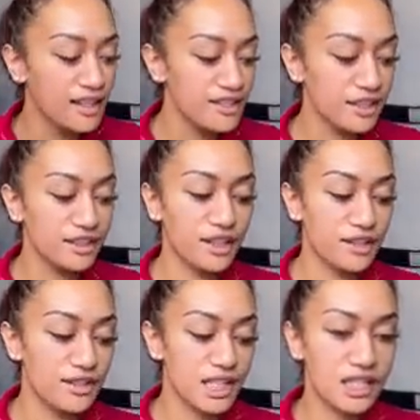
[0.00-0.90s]
So, you know,
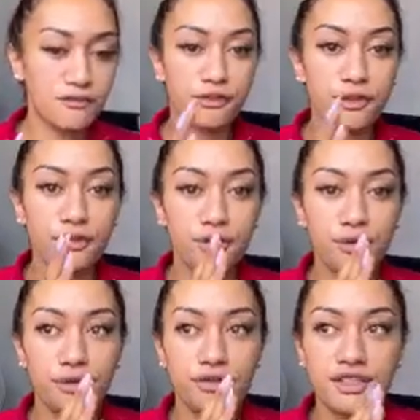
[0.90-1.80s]
just
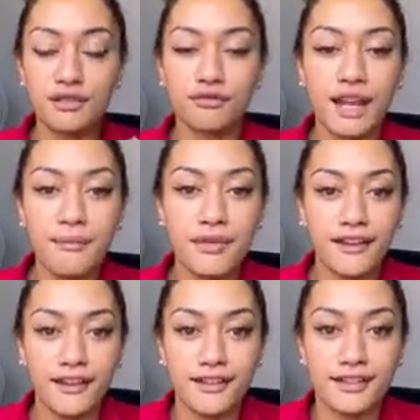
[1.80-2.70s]
through
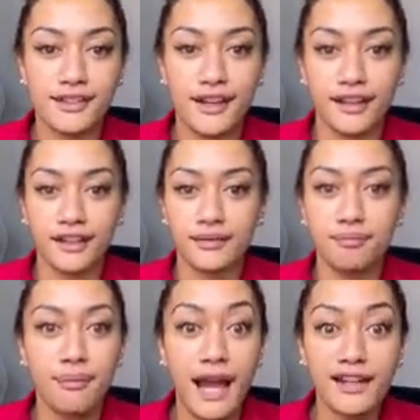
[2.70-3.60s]
ceramics like
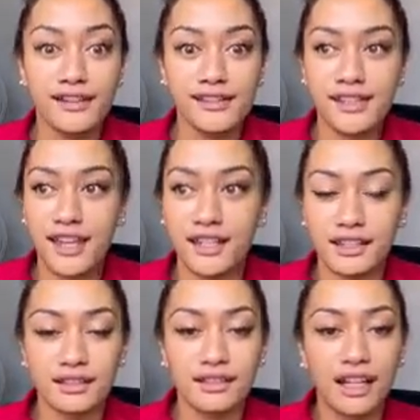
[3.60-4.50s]
mugs
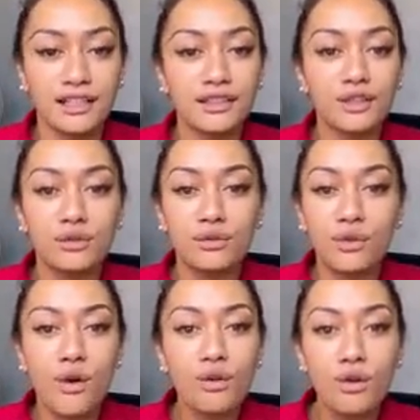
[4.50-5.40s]
and like little
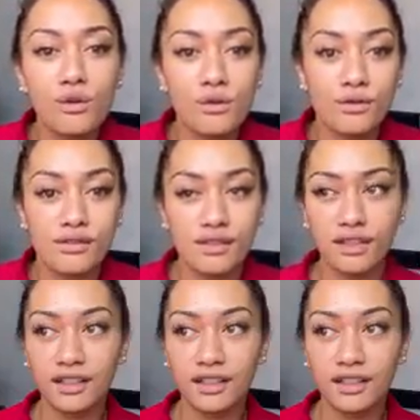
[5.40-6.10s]
konos,